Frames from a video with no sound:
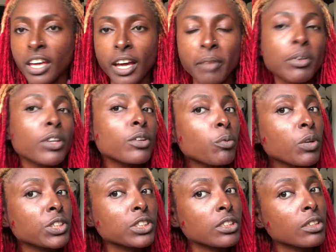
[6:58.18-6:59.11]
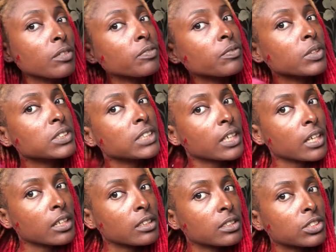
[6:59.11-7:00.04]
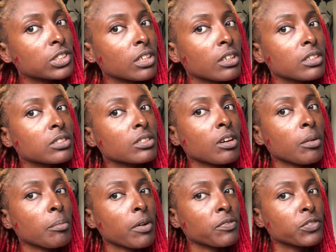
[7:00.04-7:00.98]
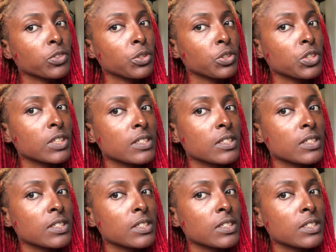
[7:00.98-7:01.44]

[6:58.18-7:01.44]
I'm gonna wash it off once I get in the shower to come off. So you can